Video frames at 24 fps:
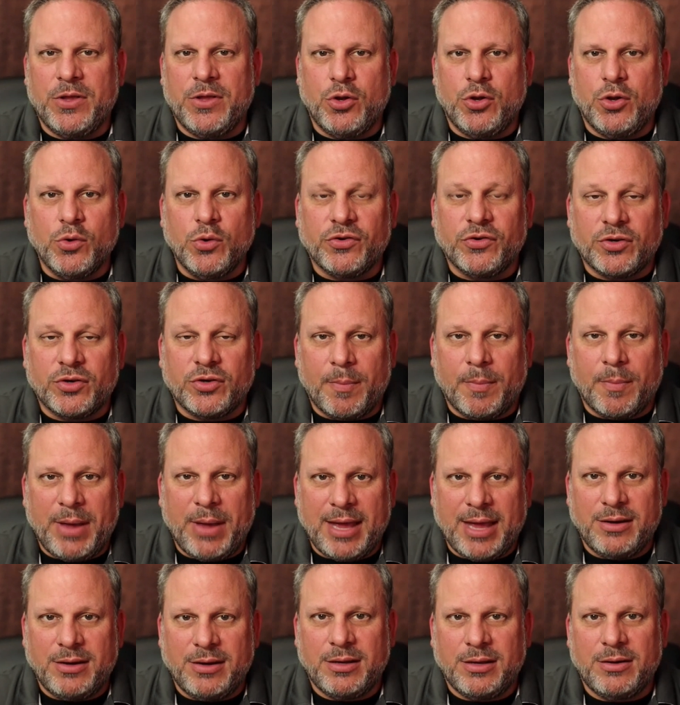user
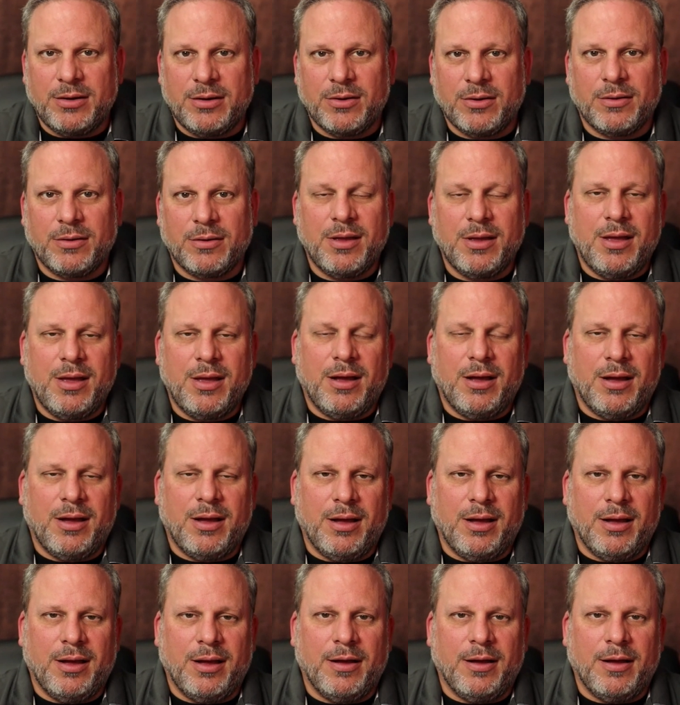dependent
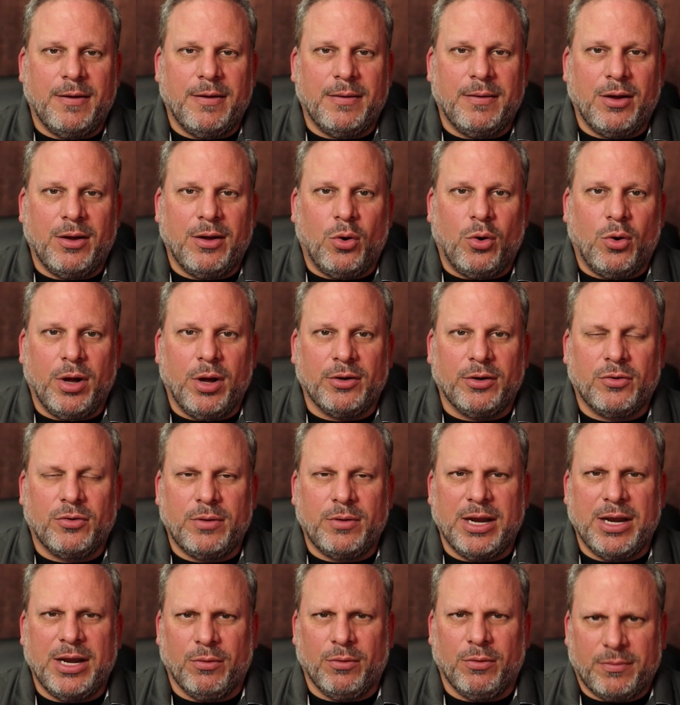on,
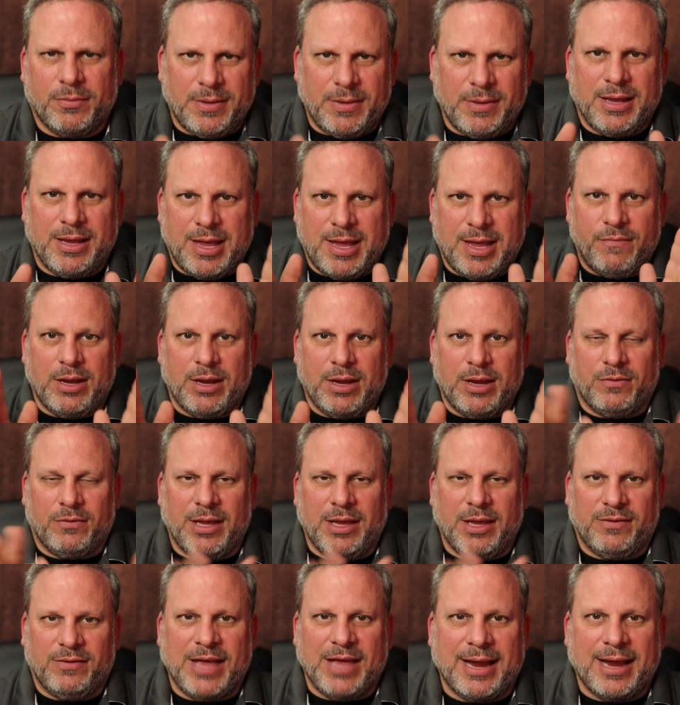you know, giving
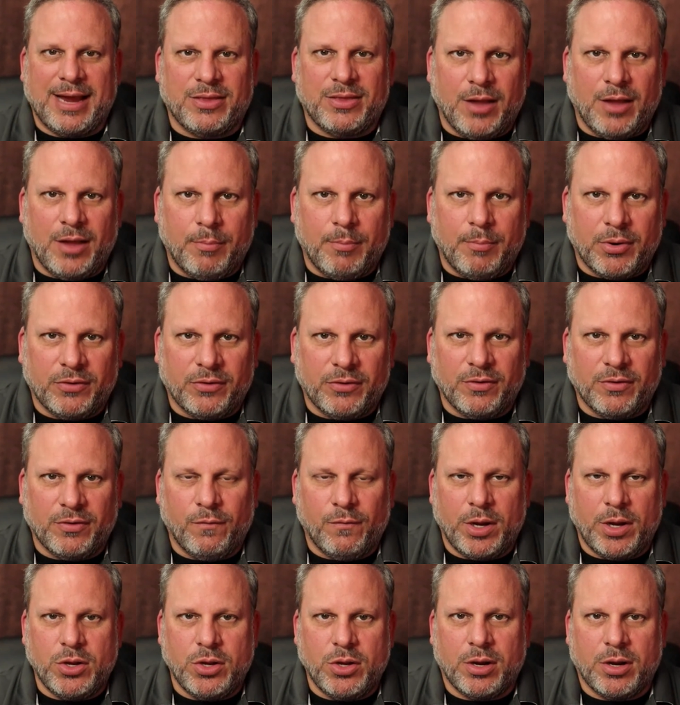exact numbers
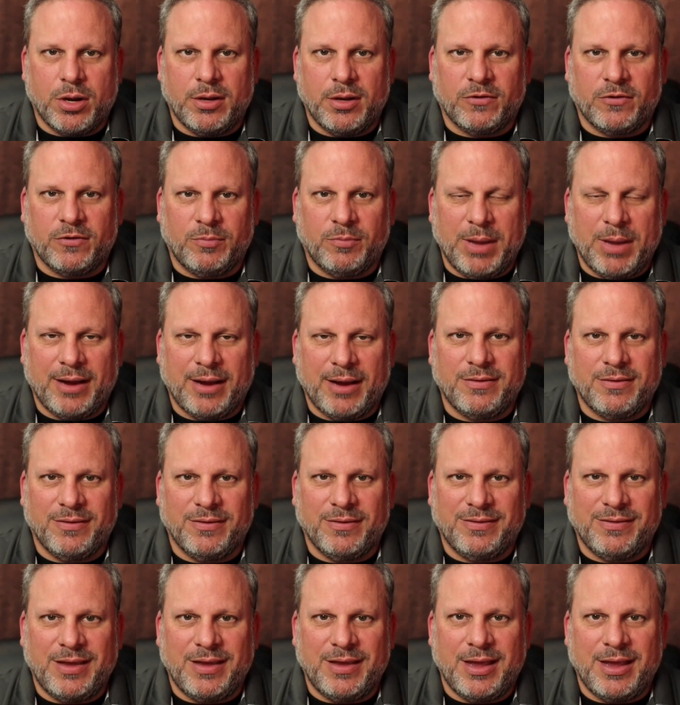of what you could expect
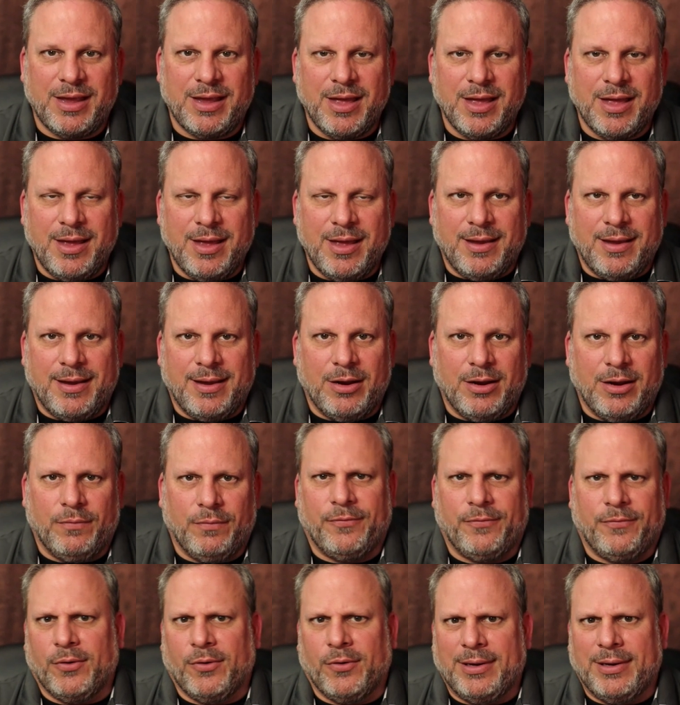to see. You know,
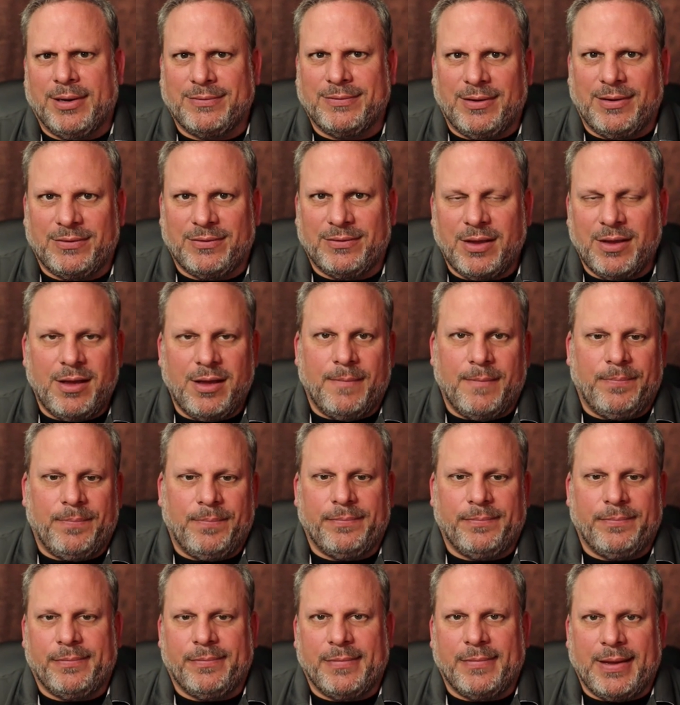for instance,
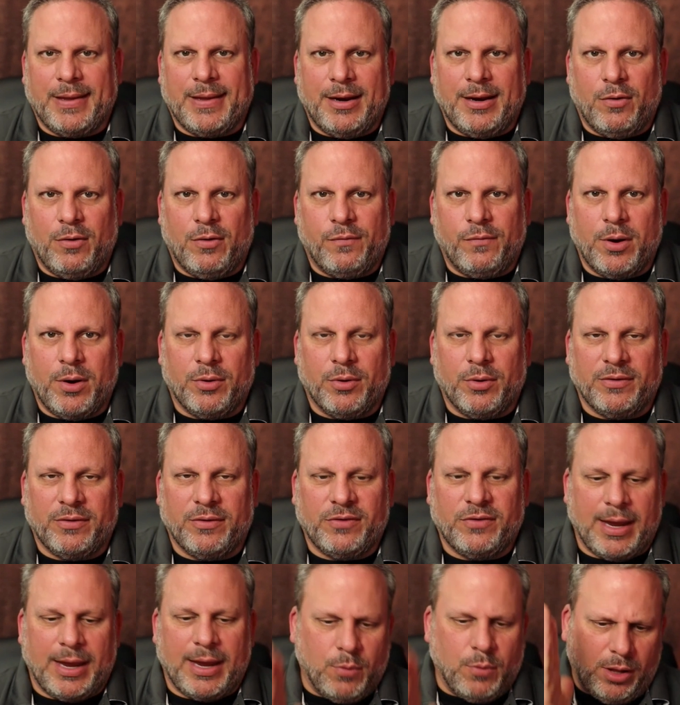you know, if we were to
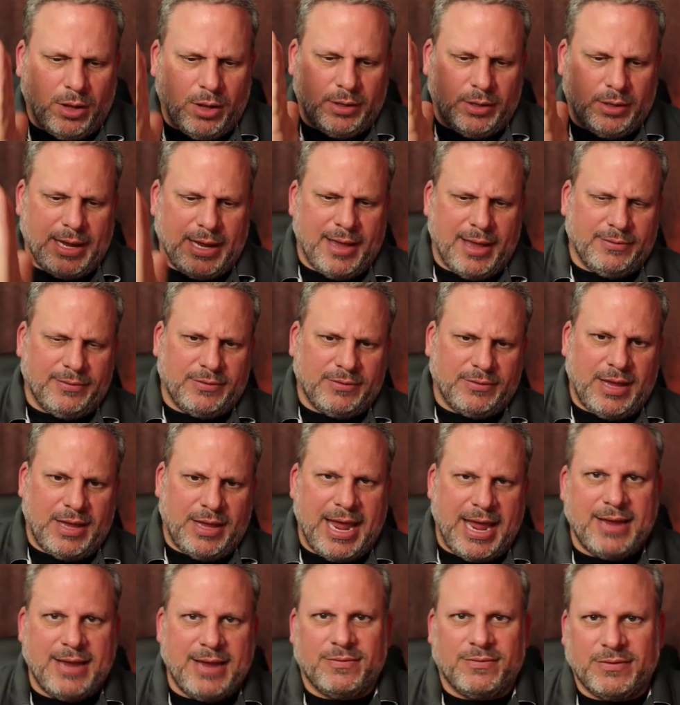say, well, it has
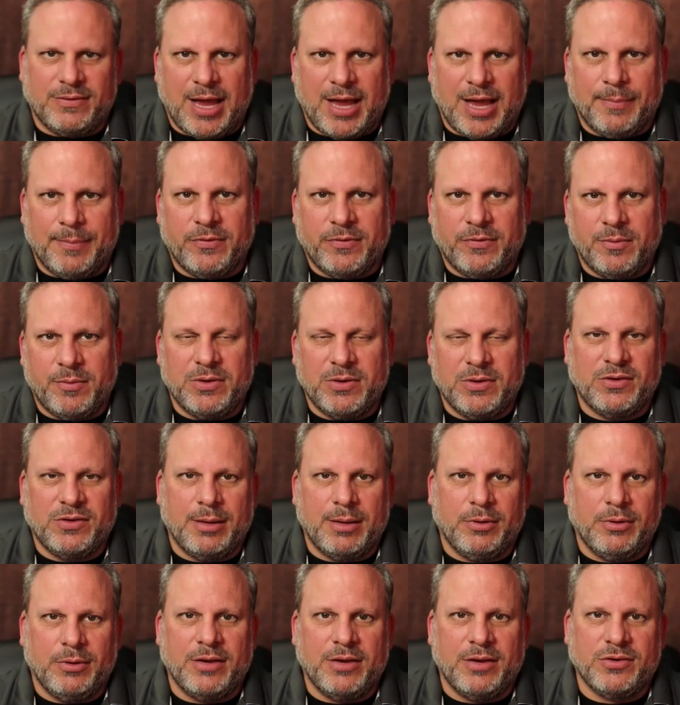8 stops of image
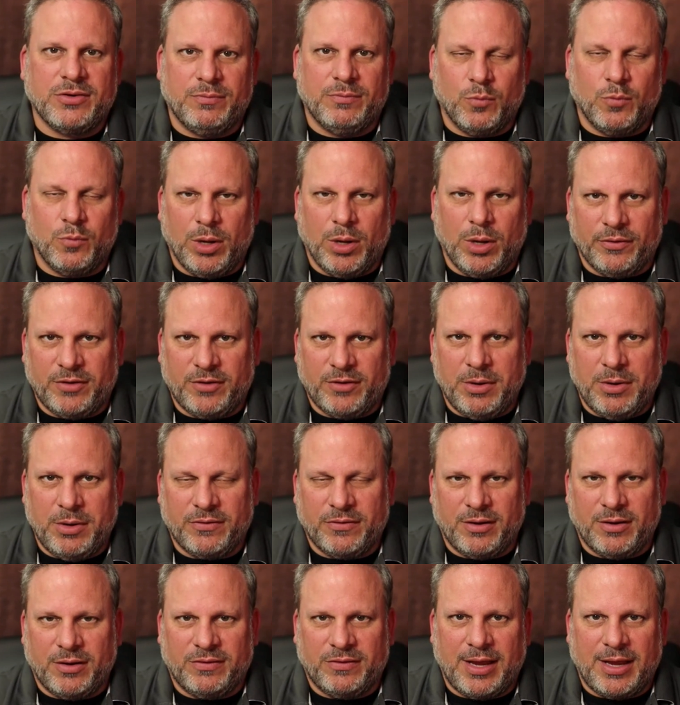stabilization, well,
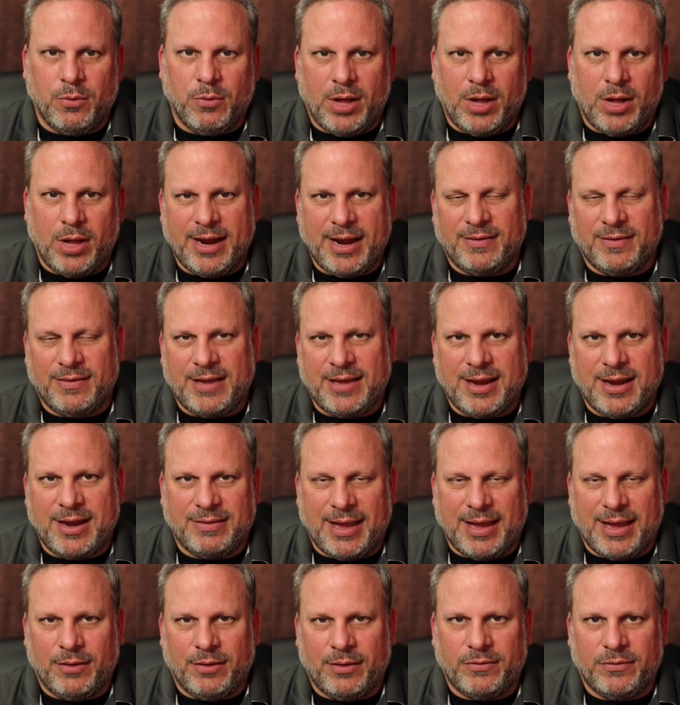somebody's going to say, well, I could take
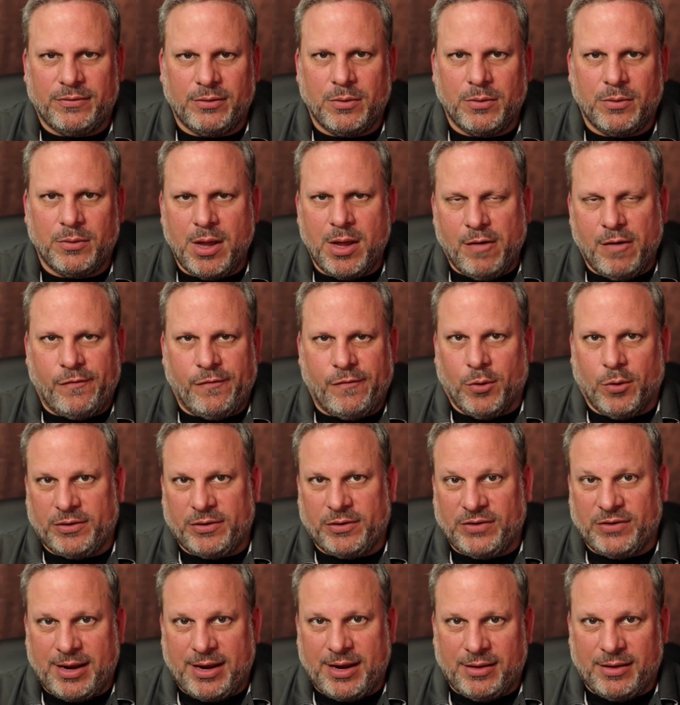it down to
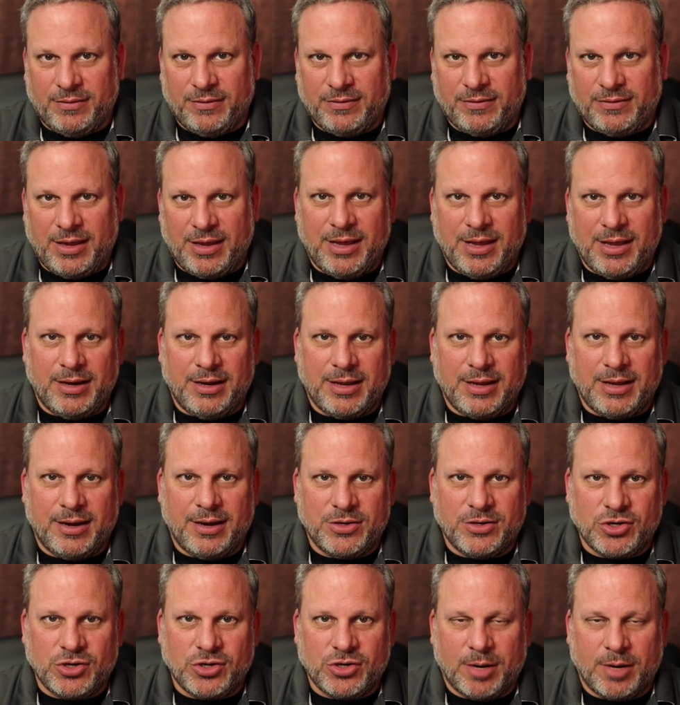4 seconds and
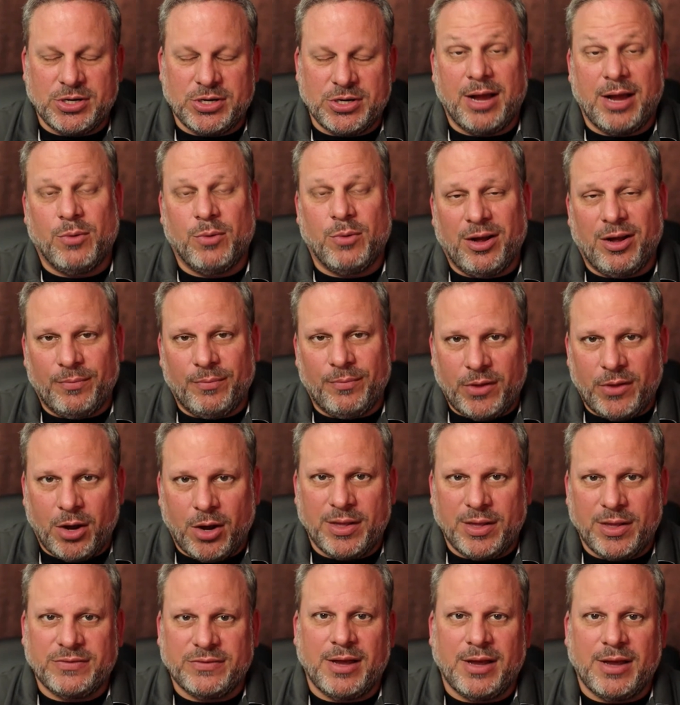get a sharp shot. Well,
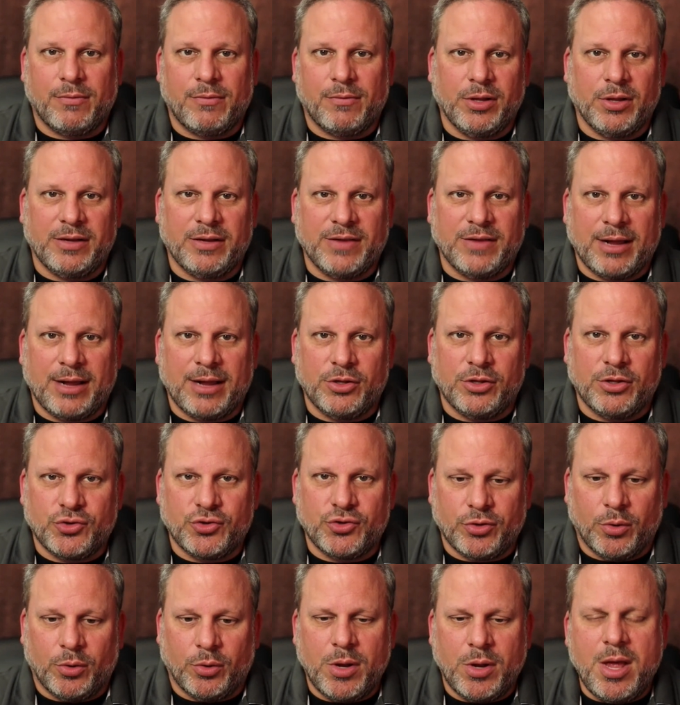no, that's not really exactly
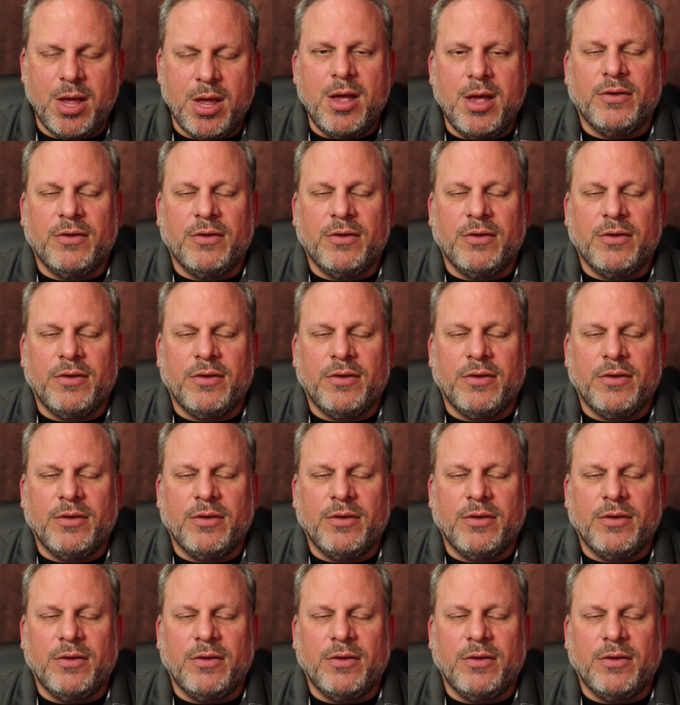true.